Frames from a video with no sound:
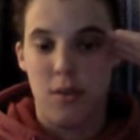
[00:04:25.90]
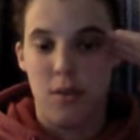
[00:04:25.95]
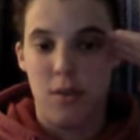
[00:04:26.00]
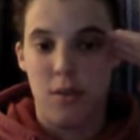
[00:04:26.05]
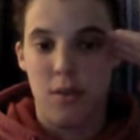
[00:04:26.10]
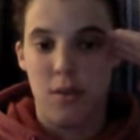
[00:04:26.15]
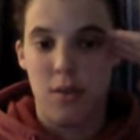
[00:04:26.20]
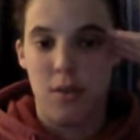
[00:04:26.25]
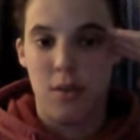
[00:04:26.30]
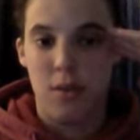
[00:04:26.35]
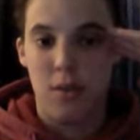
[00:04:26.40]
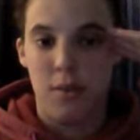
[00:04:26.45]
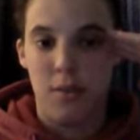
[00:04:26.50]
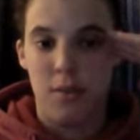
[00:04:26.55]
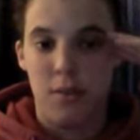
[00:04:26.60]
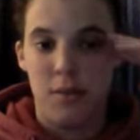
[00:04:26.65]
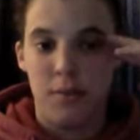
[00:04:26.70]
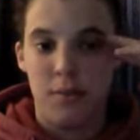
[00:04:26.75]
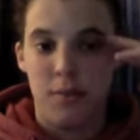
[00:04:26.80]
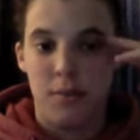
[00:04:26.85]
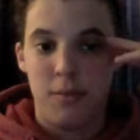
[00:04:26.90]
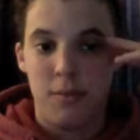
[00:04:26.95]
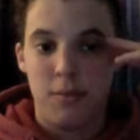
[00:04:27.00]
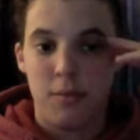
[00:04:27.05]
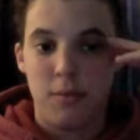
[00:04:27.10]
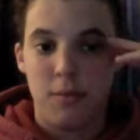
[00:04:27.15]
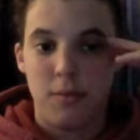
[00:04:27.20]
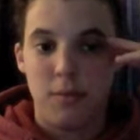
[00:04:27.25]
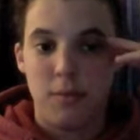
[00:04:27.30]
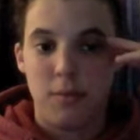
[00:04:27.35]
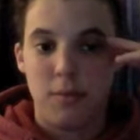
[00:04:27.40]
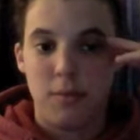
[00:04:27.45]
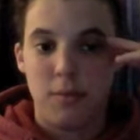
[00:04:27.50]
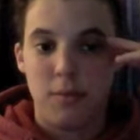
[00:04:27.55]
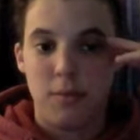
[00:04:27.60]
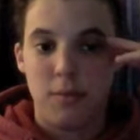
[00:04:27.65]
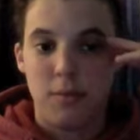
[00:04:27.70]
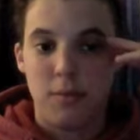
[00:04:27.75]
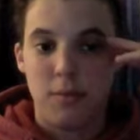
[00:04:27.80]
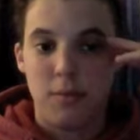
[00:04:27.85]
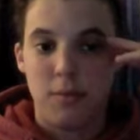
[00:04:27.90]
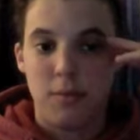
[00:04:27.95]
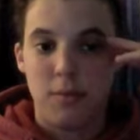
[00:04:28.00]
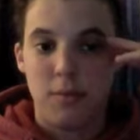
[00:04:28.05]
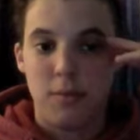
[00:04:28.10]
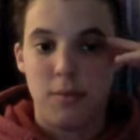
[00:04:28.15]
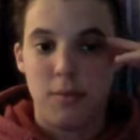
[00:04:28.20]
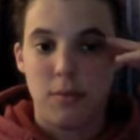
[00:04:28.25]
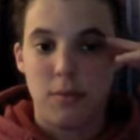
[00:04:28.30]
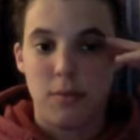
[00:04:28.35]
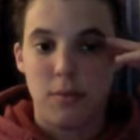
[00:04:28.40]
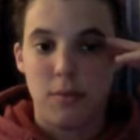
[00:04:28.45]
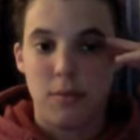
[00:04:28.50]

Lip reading: No one is speaking in this clip.